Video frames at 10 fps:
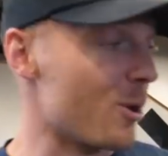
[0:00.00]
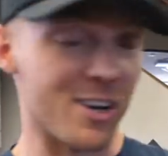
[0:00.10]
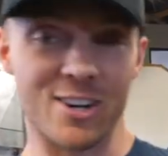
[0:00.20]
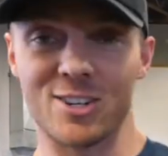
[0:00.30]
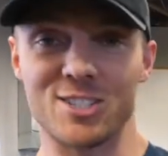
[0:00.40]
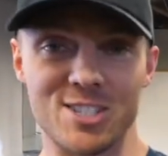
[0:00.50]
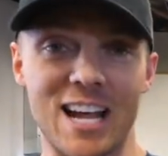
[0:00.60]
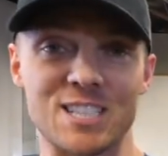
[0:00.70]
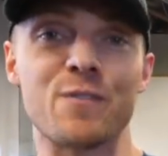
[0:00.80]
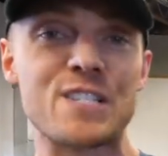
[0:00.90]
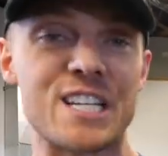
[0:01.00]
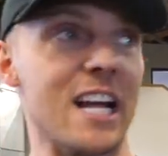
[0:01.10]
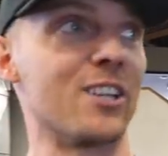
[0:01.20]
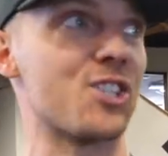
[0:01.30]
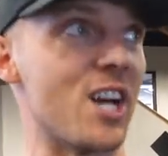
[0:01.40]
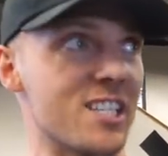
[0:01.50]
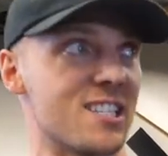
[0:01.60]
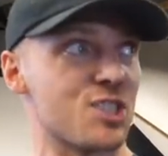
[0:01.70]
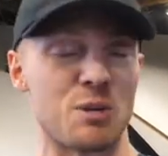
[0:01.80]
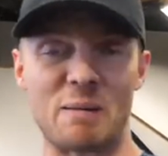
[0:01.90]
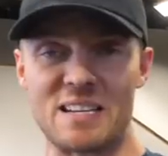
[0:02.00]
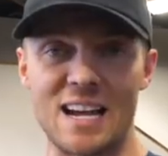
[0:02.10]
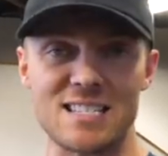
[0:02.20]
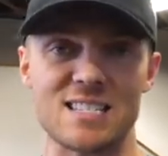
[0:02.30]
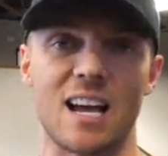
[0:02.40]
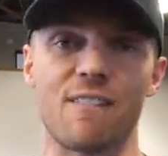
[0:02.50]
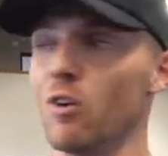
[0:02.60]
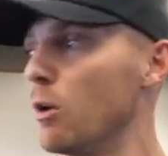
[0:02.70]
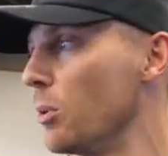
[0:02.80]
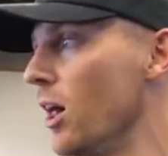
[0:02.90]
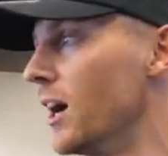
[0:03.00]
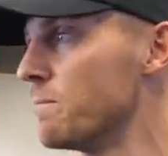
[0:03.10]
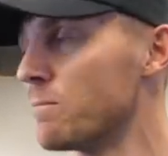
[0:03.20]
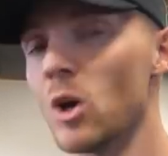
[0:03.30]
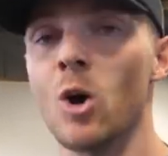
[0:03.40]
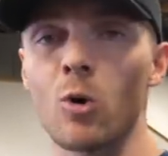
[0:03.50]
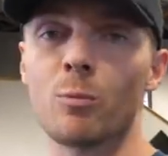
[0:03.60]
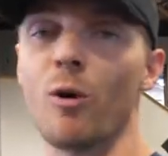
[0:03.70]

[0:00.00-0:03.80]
we're nice and fatigued, our chest should be nice and tight, full of blood. We're gonna